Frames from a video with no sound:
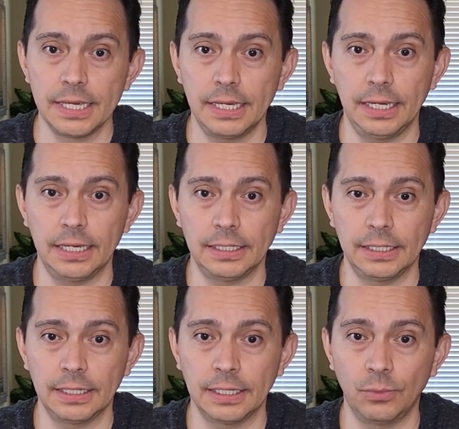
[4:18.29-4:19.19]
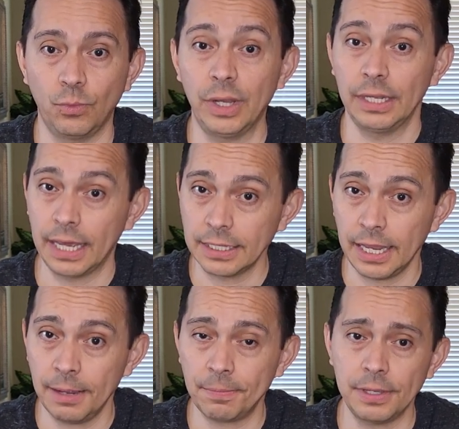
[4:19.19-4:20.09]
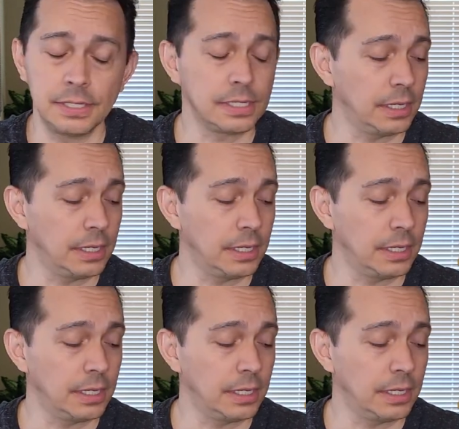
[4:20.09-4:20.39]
And when that happens,